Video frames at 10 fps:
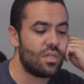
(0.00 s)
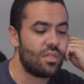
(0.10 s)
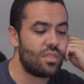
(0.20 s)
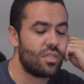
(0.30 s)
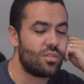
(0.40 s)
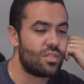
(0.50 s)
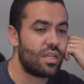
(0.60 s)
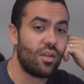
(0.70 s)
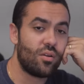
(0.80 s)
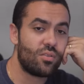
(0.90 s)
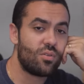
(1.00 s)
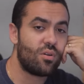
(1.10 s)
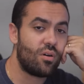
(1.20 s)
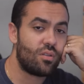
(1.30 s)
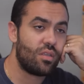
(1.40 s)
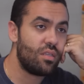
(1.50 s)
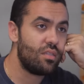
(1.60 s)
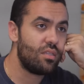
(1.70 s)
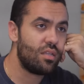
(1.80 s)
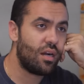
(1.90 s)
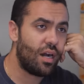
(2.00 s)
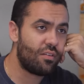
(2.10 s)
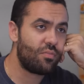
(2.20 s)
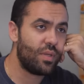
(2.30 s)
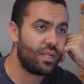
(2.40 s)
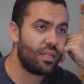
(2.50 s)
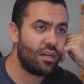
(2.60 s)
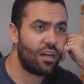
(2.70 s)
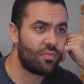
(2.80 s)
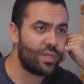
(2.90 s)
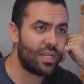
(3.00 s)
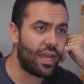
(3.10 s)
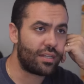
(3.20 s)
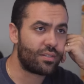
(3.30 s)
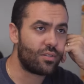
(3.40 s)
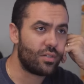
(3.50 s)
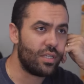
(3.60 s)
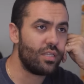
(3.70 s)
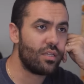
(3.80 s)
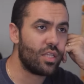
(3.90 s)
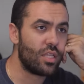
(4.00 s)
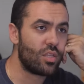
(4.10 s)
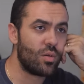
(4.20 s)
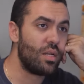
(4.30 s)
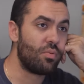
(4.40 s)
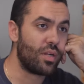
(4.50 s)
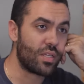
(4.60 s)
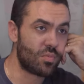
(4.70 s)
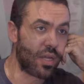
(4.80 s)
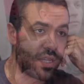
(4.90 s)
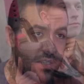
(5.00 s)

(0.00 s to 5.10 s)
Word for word: there's a character called Hoffman, Hoffman Tactical in the 3D printing space,